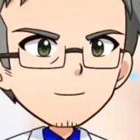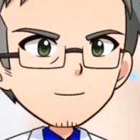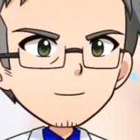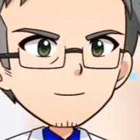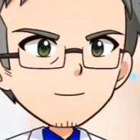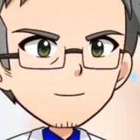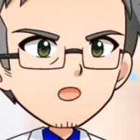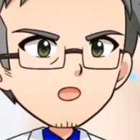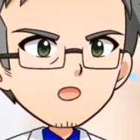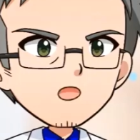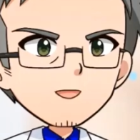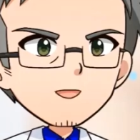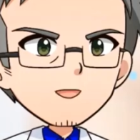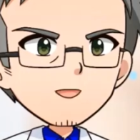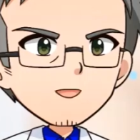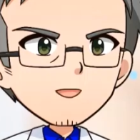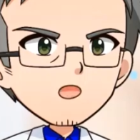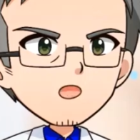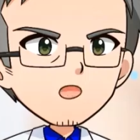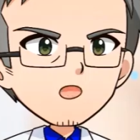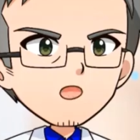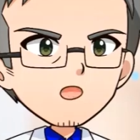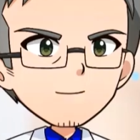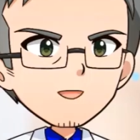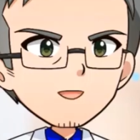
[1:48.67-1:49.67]
1
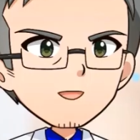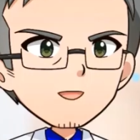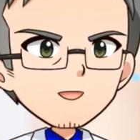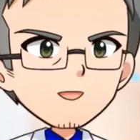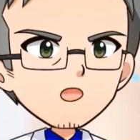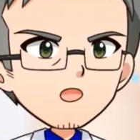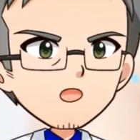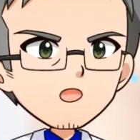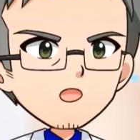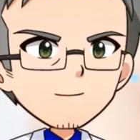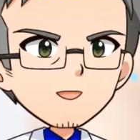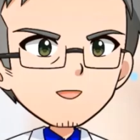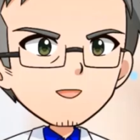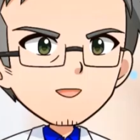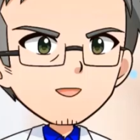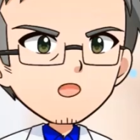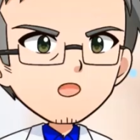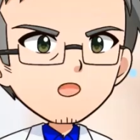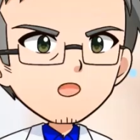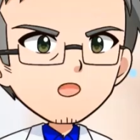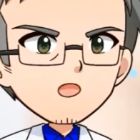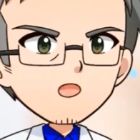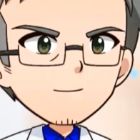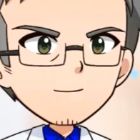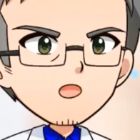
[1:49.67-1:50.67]
byte can express
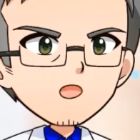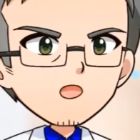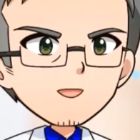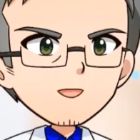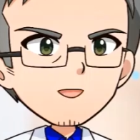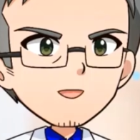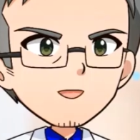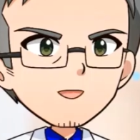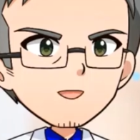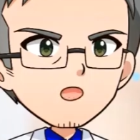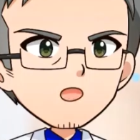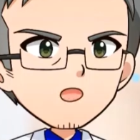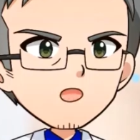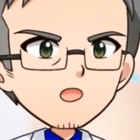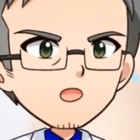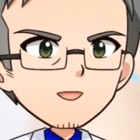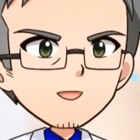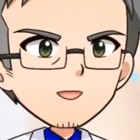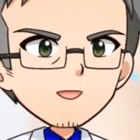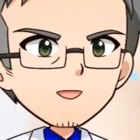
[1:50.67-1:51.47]
256